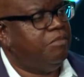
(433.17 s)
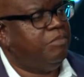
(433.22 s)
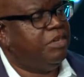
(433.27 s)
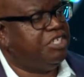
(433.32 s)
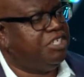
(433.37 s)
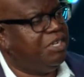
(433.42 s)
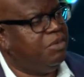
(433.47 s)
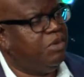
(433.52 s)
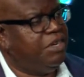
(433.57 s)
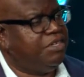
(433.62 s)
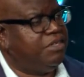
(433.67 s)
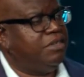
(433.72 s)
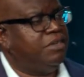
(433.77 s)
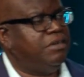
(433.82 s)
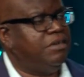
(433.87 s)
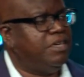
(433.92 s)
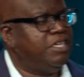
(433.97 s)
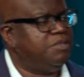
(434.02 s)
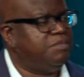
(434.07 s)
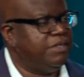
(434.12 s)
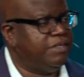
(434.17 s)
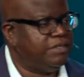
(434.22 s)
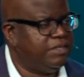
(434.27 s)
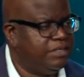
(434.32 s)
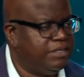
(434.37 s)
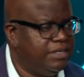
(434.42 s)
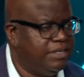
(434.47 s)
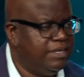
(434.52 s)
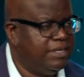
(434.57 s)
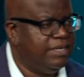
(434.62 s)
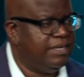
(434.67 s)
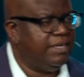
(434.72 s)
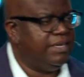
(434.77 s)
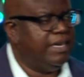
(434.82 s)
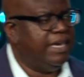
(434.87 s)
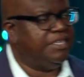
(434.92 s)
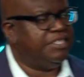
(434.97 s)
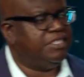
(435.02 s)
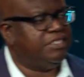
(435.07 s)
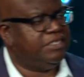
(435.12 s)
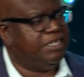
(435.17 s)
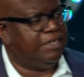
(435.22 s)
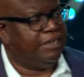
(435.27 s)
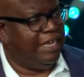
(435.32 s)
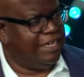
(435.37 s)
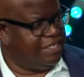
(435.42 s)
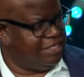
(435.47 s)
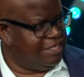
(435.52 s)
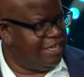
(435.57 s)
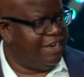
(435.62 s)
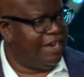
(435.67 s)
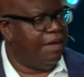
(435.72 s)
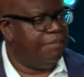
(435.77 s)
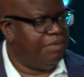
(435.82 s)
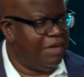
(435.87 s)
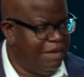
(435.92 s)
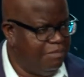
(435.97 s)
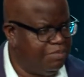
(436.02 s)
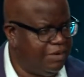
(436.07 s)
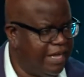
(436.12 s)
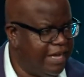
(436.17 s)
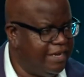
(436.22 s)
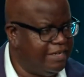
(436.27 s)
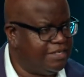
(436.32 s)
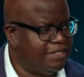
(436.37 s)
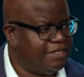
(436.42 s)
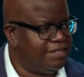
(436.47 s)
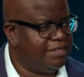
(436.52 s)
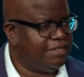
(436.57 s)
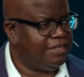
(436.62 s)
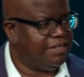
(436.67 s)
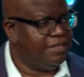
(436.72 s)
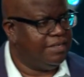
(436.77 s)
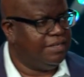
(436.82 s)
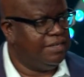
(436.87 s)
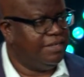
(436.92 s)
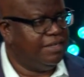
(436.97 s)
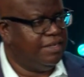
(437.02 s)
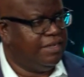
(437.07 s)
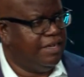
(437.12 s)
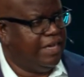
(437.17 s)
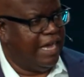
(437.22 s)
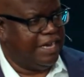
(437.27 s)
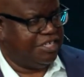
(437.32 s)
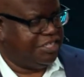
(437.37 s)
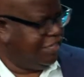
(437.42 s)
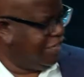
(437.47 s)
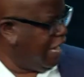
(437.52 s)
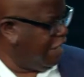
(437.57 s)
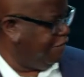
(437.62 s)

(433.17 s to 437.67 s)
but she went to her husband and she said, "Let's set up a place." And she